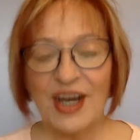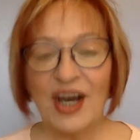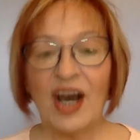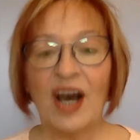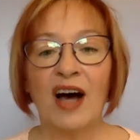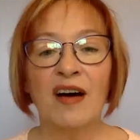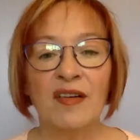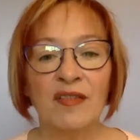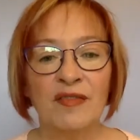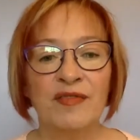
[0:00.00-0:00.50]

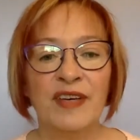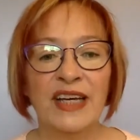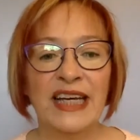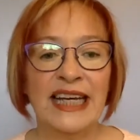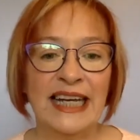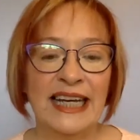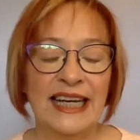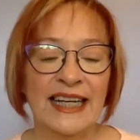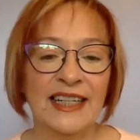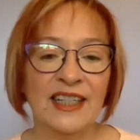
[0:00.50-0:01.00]
of
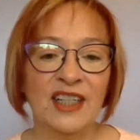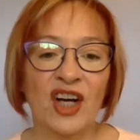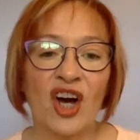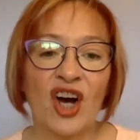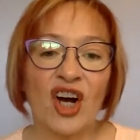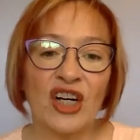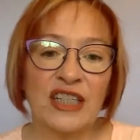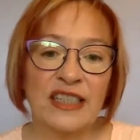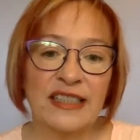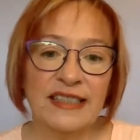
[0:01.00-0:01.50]
an
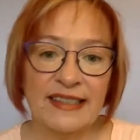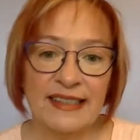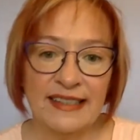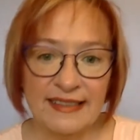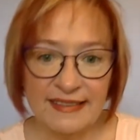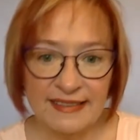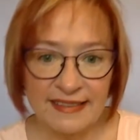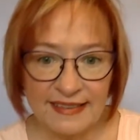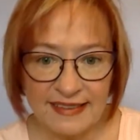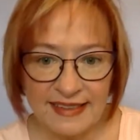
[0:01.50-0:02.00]

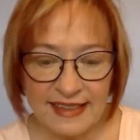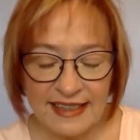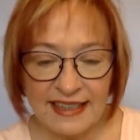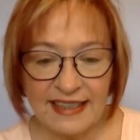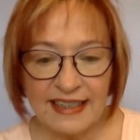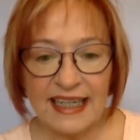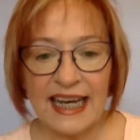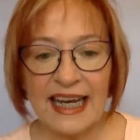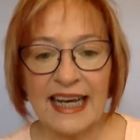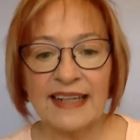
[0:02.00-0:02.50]

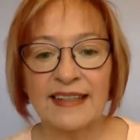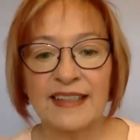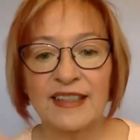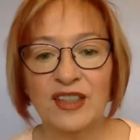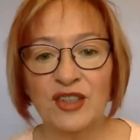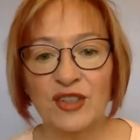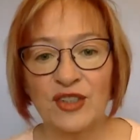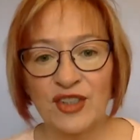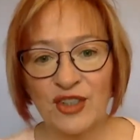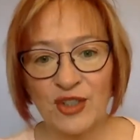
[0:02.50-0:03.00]
artistic and
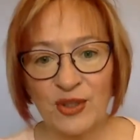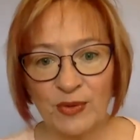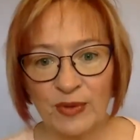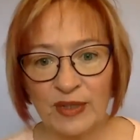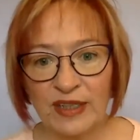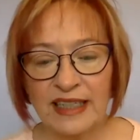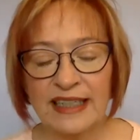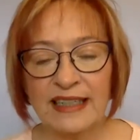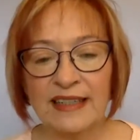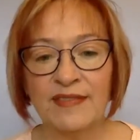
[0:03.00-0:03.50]

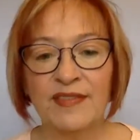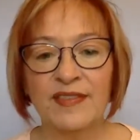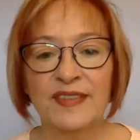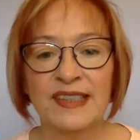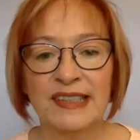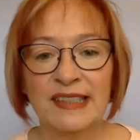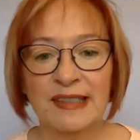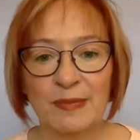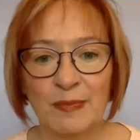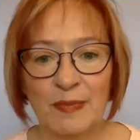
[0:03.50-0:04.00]
intuitive
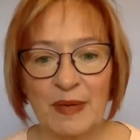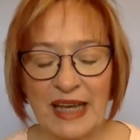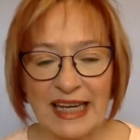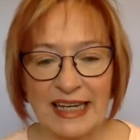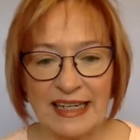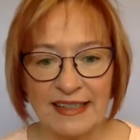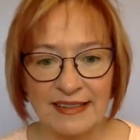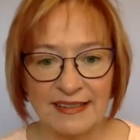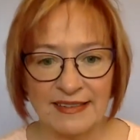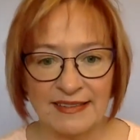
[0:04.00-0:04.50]

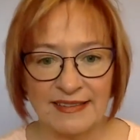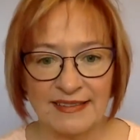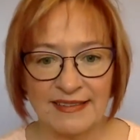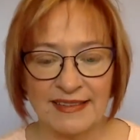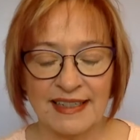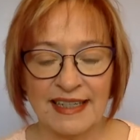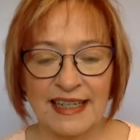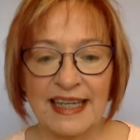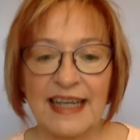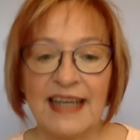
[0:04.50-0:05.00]
space.
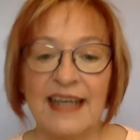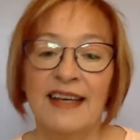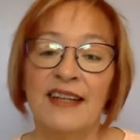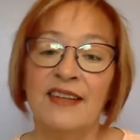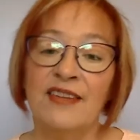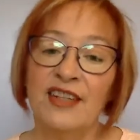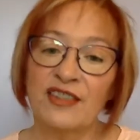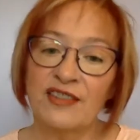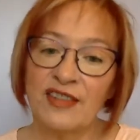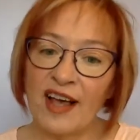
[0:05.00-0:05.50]

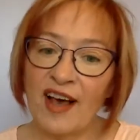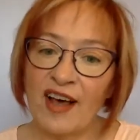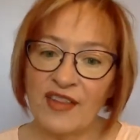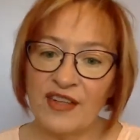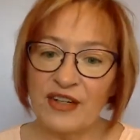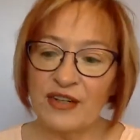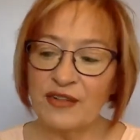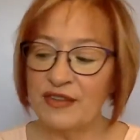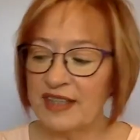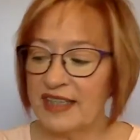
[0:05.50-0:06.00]
There's
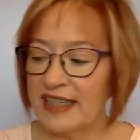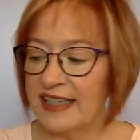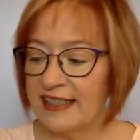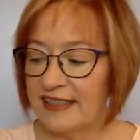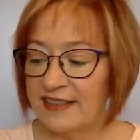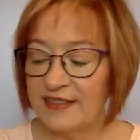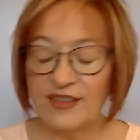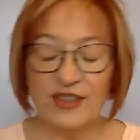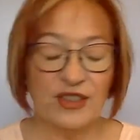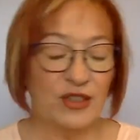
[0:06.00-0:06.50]
other
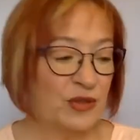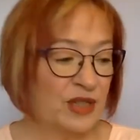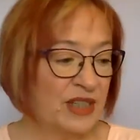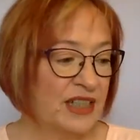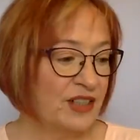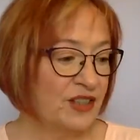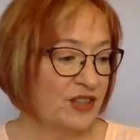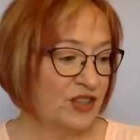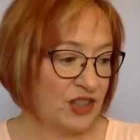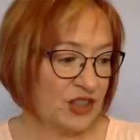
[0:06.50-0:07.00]
things you
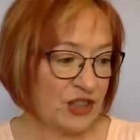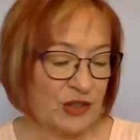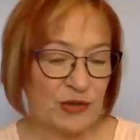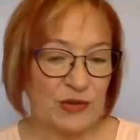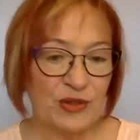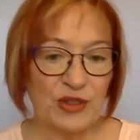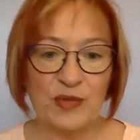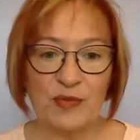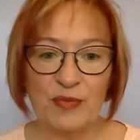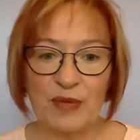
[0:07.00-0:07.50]
can do.
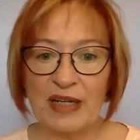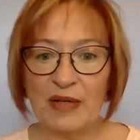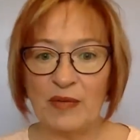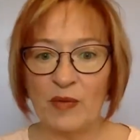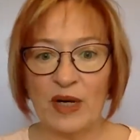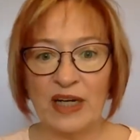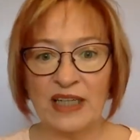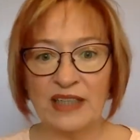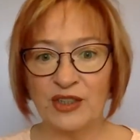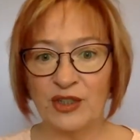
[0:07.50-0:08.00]
You might
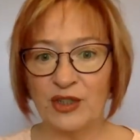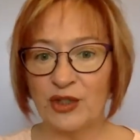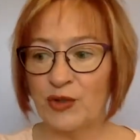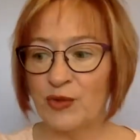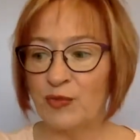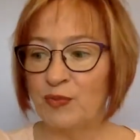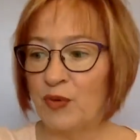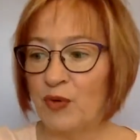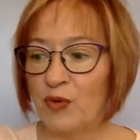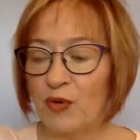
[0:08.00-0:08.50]
want to
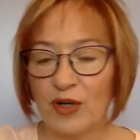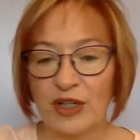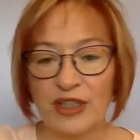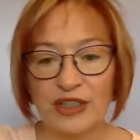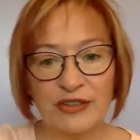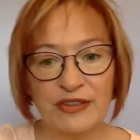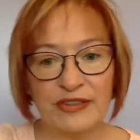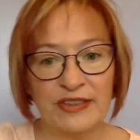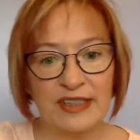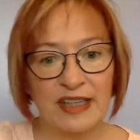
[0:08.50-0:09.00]
pour
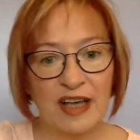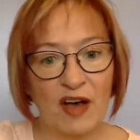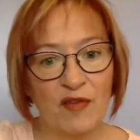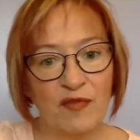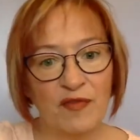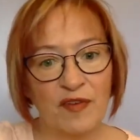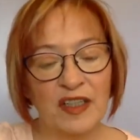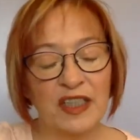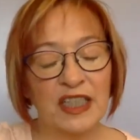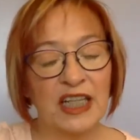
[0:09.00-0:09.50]
yourself
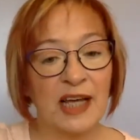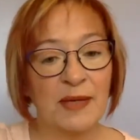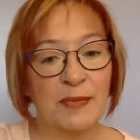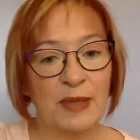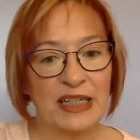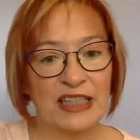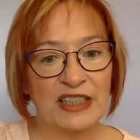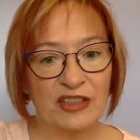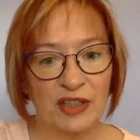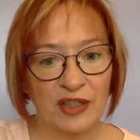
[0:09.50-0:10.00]
a
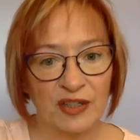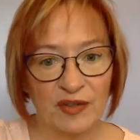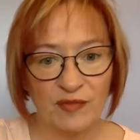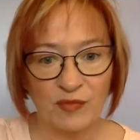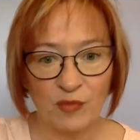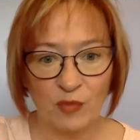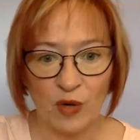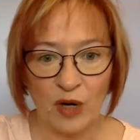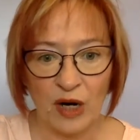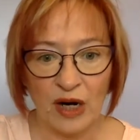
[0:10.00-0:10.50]
libation of
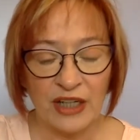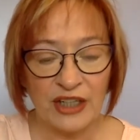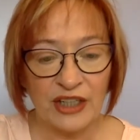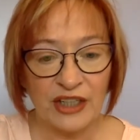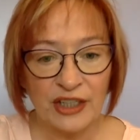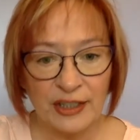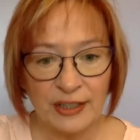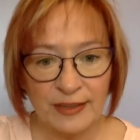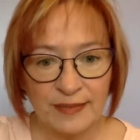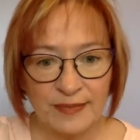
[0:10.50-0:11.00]

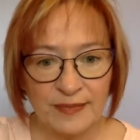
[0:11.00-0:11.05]
water.